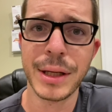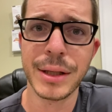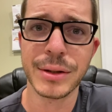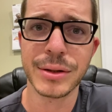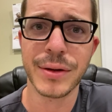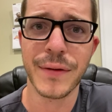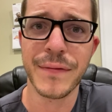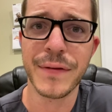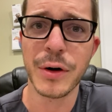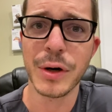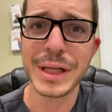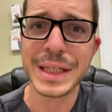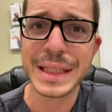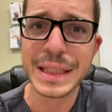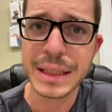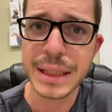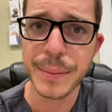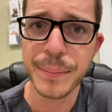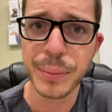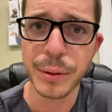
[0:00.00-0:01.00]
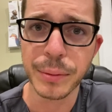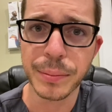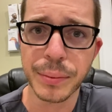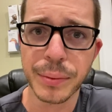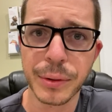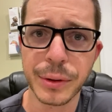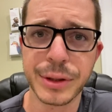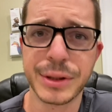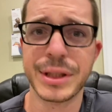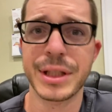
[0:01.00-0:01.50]
there's a very simple
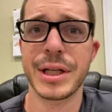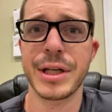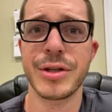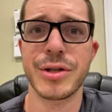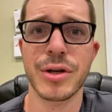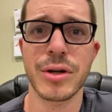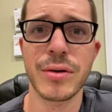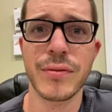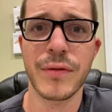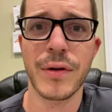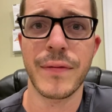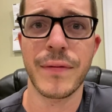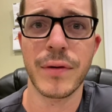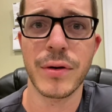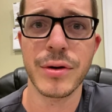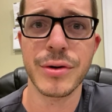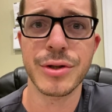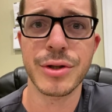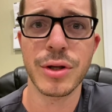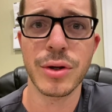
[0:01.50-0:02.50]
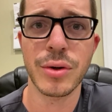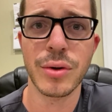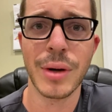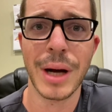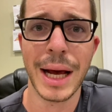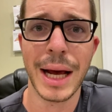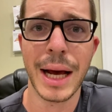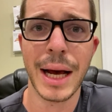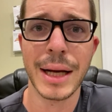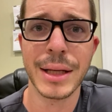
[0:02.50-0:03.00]
procedure referred to
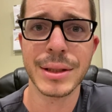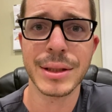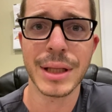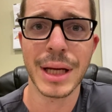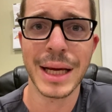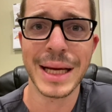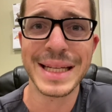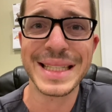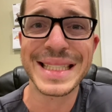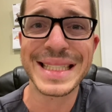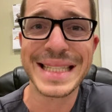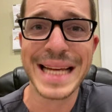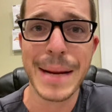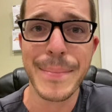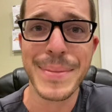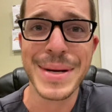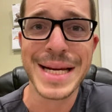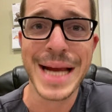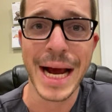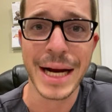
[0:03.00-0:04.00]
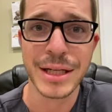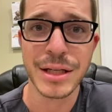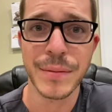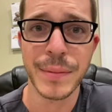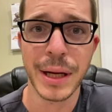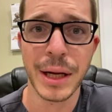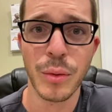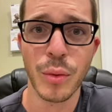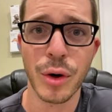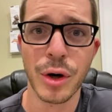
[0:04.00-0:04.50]
as a
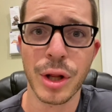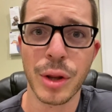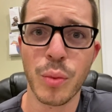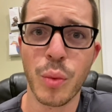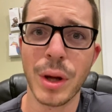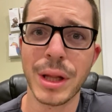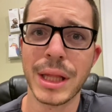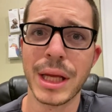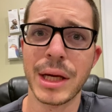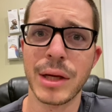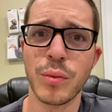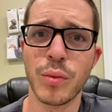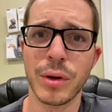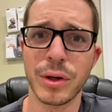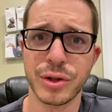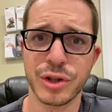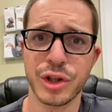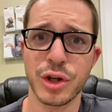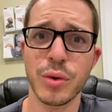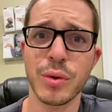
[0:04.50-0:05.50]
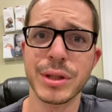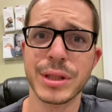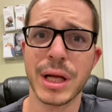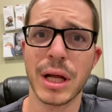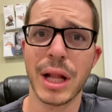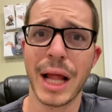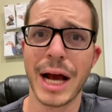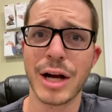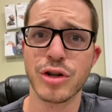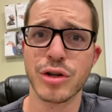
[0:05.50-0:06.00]
stapedectomy, where what they will do is
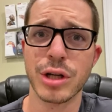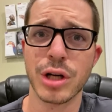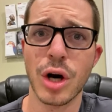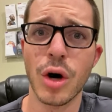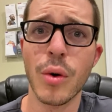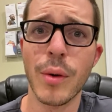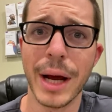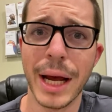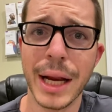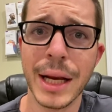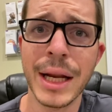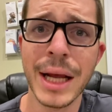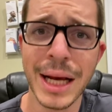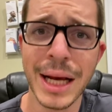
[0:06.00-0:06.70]
they'll actually go in